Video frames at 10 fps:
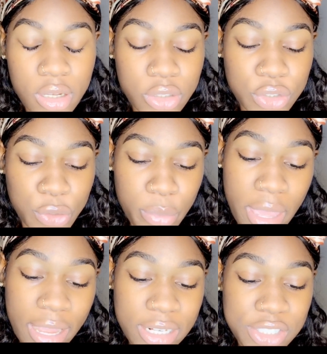True
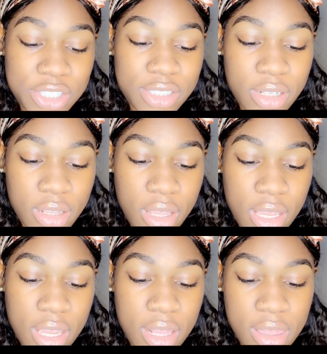Match,
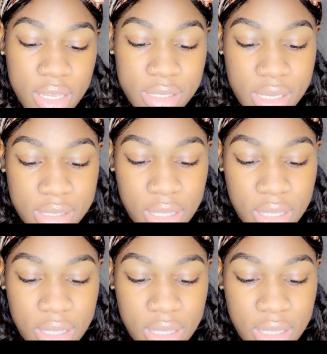and this is